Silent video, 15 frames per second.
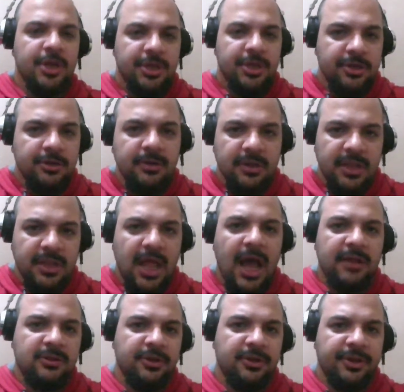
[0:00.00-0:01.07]
You're
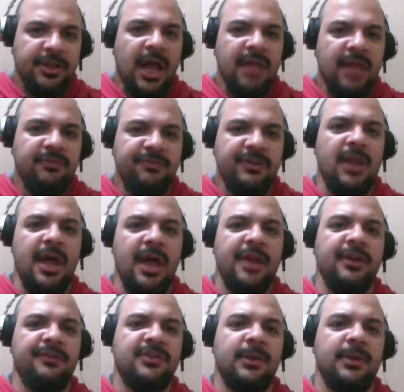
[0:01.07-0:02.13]
locked on an IV line
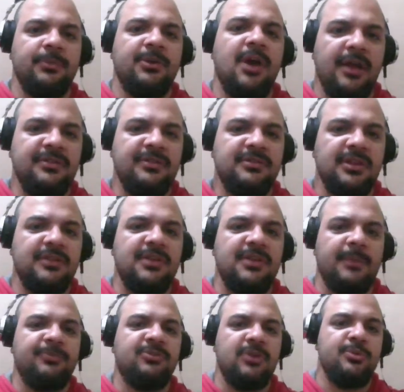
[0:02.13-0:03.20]
of constant
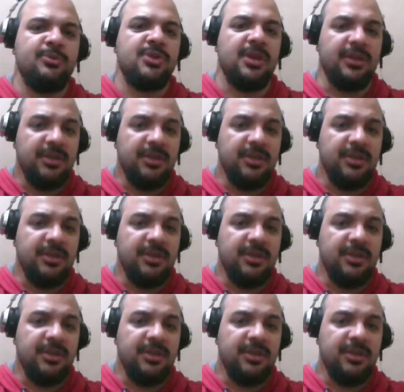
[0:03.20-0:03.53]
subscription.